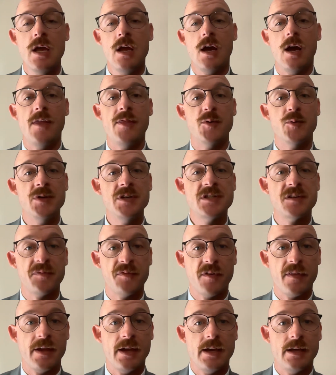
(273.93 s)
And the reason
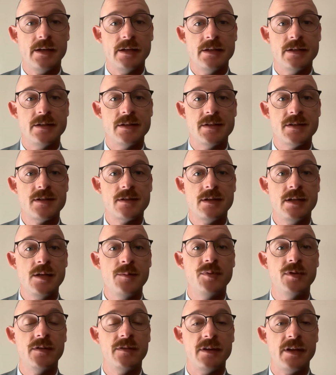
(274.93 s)
for that is he
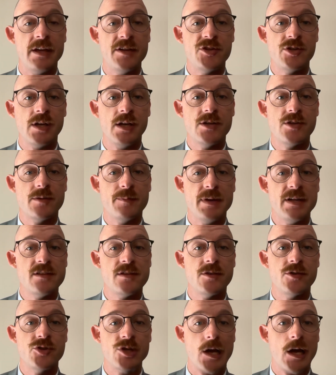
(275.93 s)
believed that education,
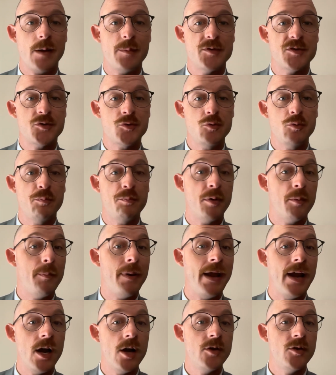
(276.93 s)
basically their job is to
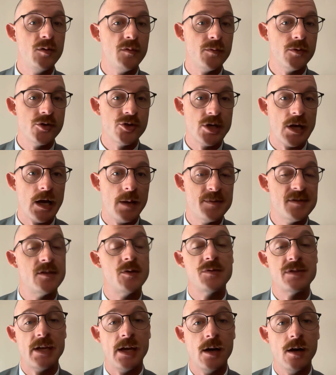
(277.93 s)
prepare you for jobs in
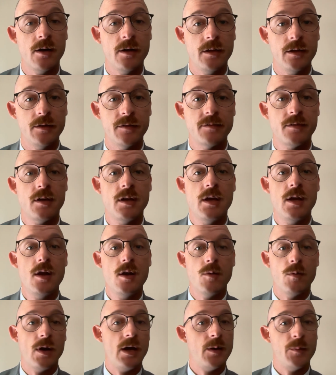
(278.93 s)
those areas,
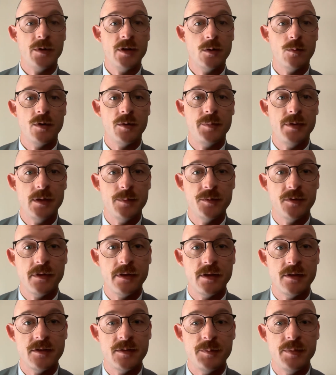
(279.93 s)
right? We don't want people
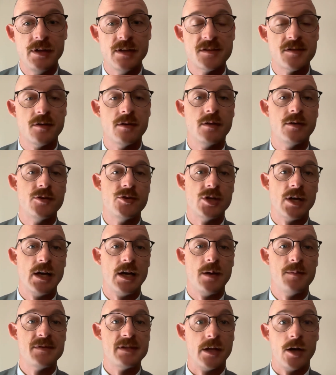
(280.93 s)
to be in certain
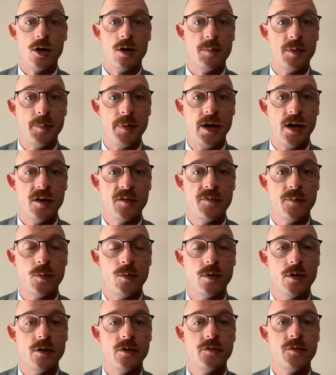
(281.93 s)
jobs that aren't prepared
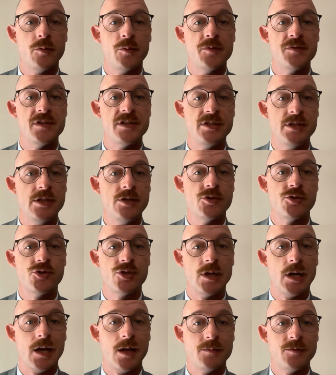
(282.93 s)
for it, so it was the teacher's
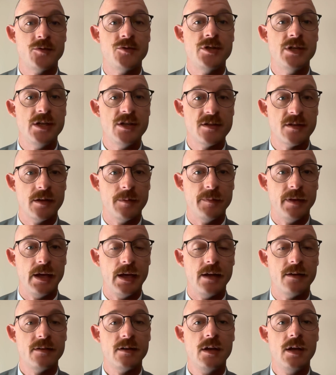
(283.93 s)
jobs to teach them
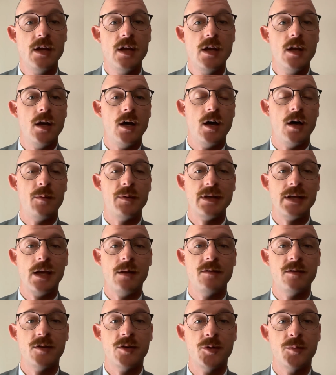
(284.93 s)
that. When it
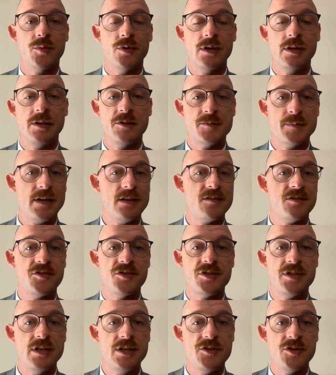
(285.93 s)
came to the good breeding, it was basically
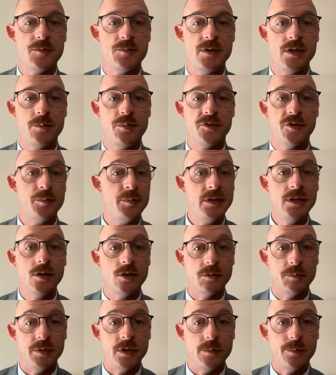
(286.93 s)
just teaching people to be
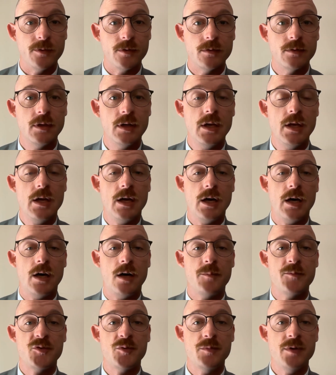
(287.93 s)
good people,
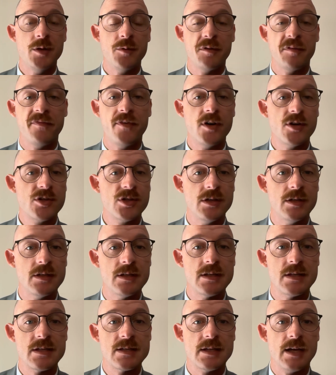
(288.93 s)
to be able to function in
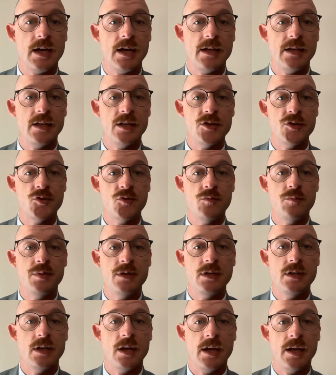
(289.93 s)
society and to
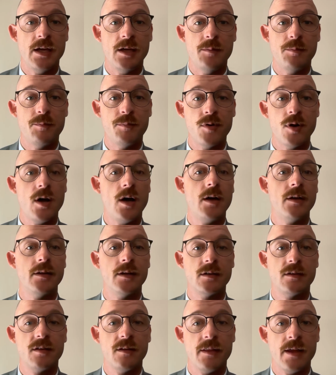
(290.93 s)
be a
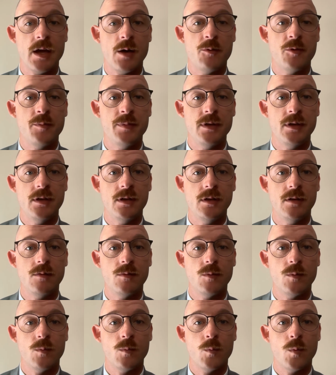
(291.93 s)
product that would be
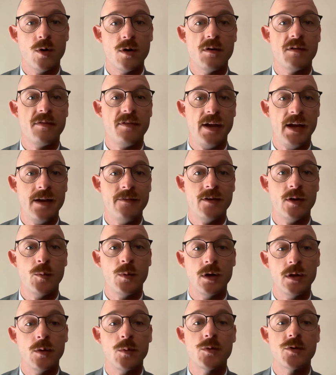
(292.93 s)
worth having a
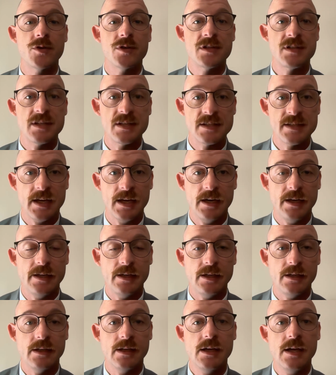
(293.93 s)
well-ordered
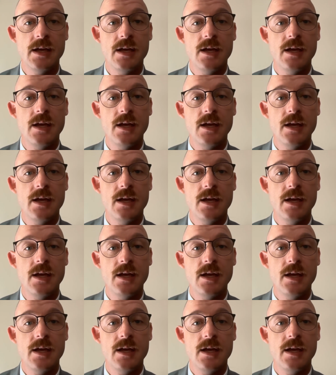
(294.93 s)
society.